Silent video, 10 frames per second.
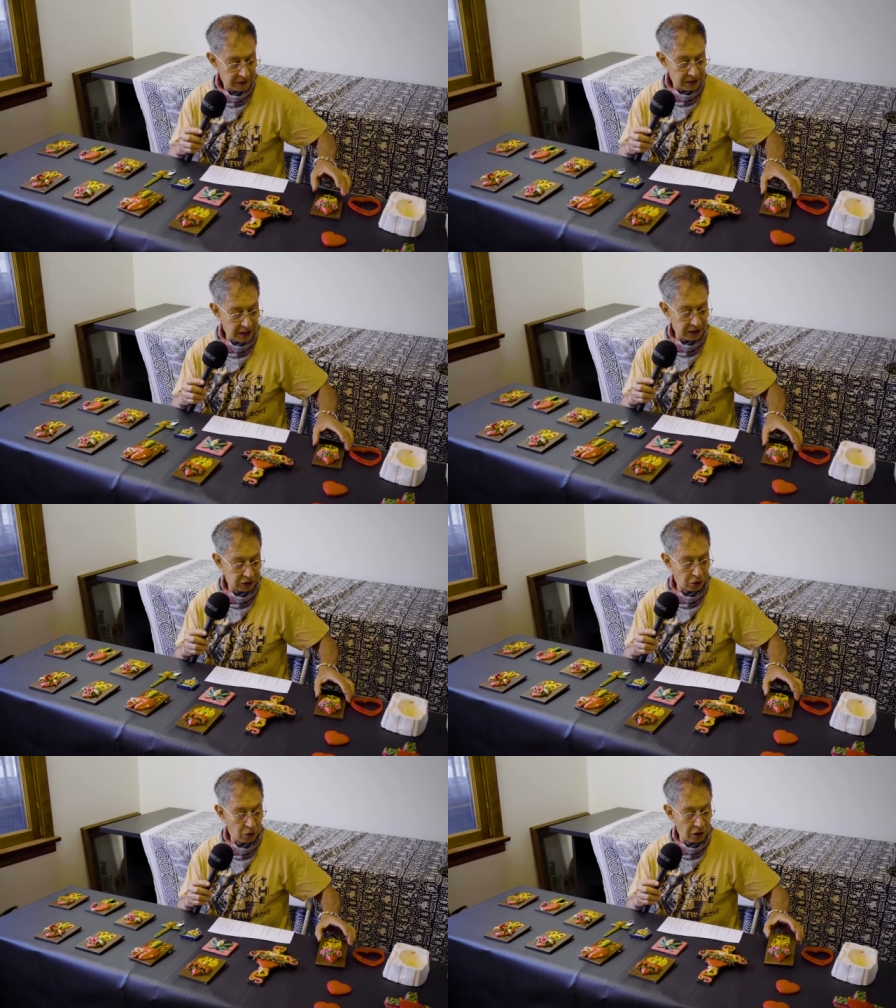that
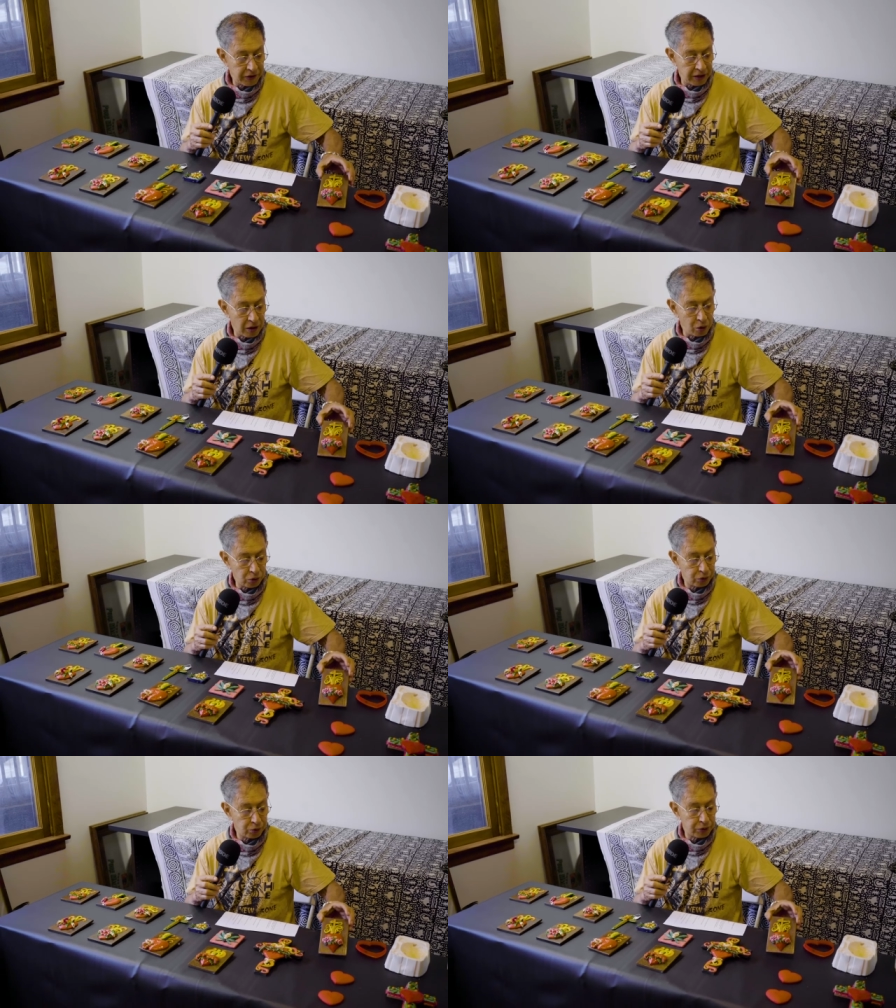are
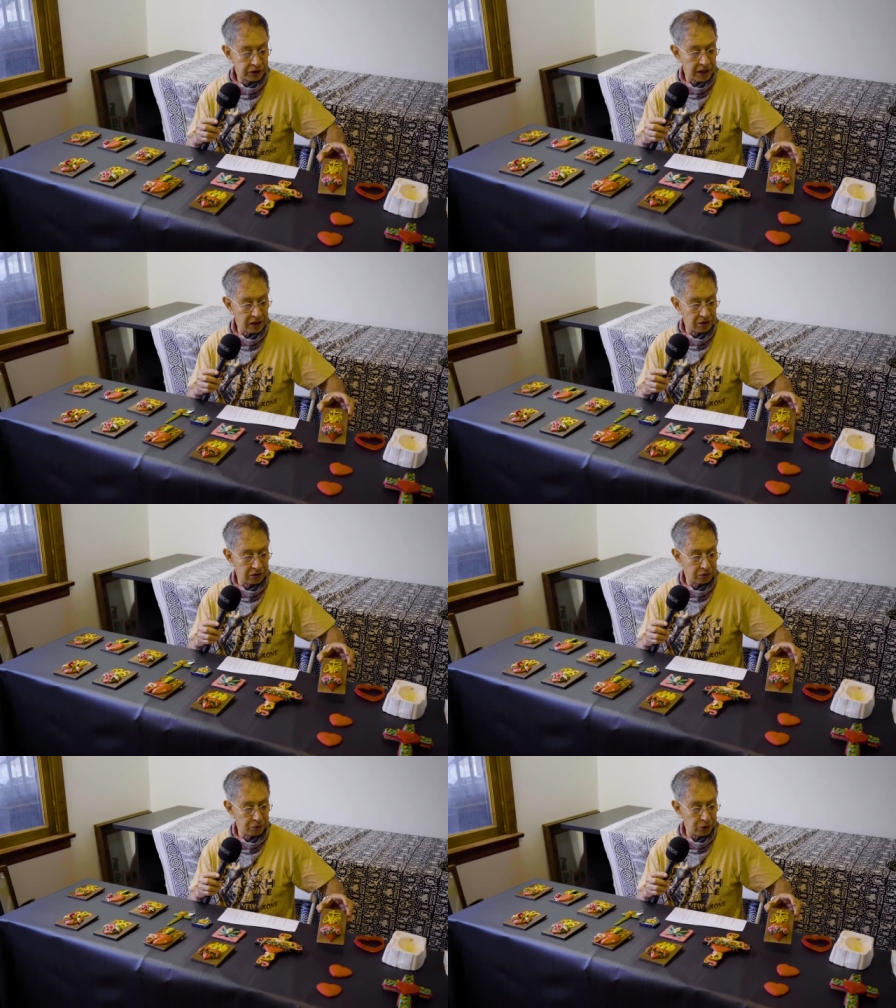also
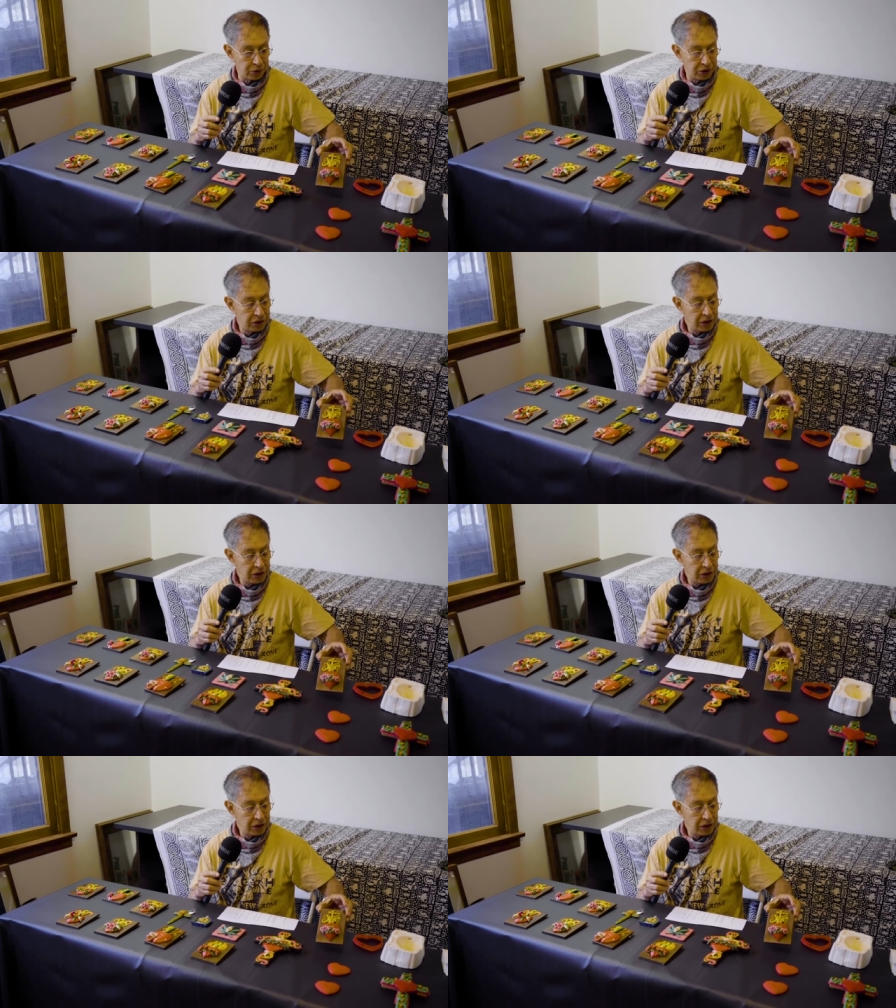recycled wood,